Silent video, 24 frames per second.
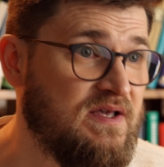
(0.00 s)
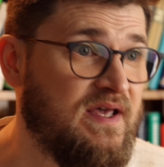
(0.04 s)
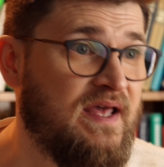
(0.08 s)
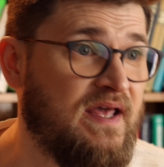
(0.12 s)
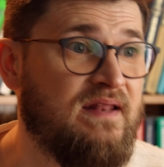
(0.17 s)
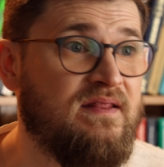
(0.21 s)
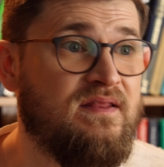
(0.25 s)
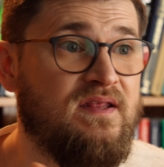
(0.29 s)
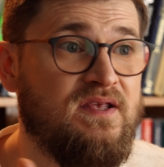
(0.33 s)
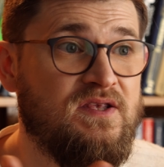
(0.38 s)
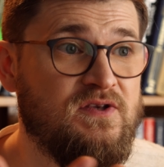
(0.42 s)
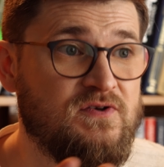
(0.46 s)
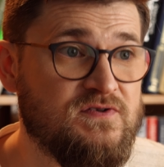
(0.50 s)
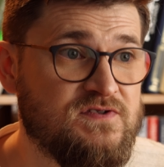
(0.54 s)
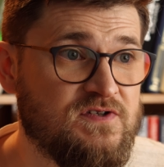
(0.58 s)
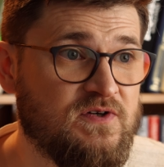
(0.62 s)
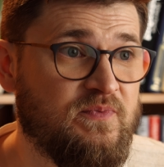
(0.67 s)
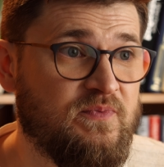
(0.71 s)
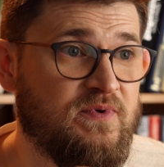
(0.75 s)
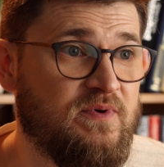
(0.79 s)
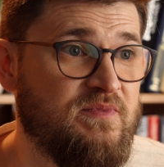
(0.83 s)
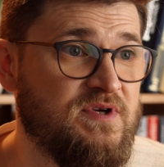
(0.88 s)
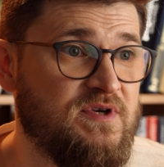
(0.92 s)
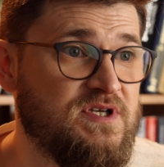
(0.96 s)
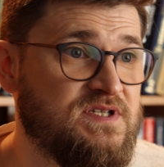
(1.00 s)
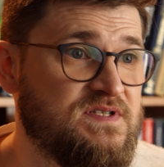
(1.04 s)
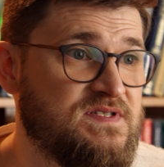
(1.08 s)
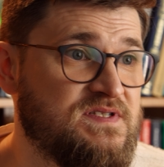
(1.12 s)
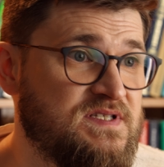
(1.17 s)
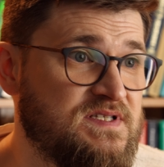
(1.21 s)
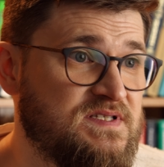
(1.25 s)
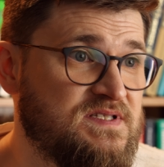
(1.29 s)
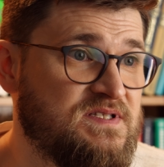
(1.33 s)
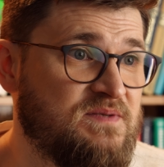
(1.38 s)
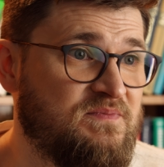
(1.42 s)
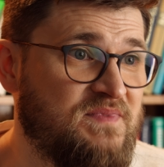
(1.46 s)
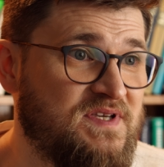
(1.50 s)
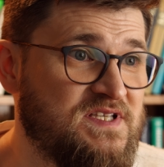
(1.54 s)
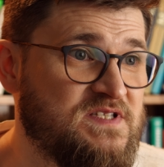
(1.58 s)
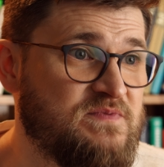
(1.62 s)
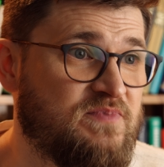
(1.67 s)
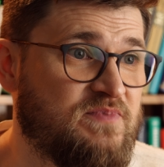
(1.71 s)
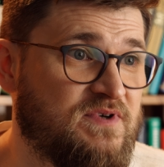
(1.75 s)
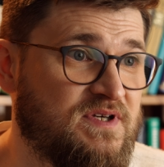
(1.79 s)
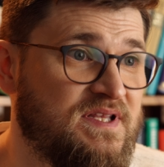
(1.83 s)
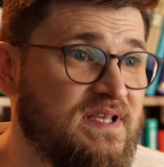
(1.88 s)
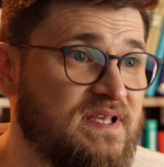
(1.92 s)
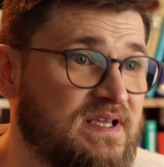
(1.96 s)
And the user permission system is
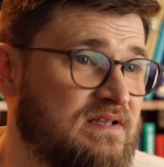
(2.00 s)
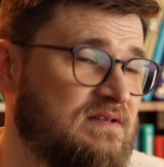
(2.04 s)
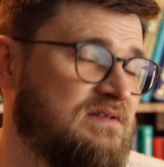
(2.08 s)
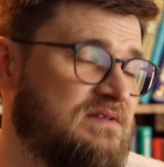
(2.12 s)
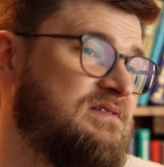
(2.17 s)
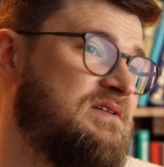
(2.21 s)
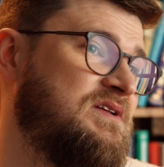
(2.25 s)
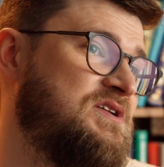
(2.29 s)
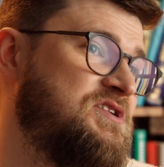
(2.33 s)
particularly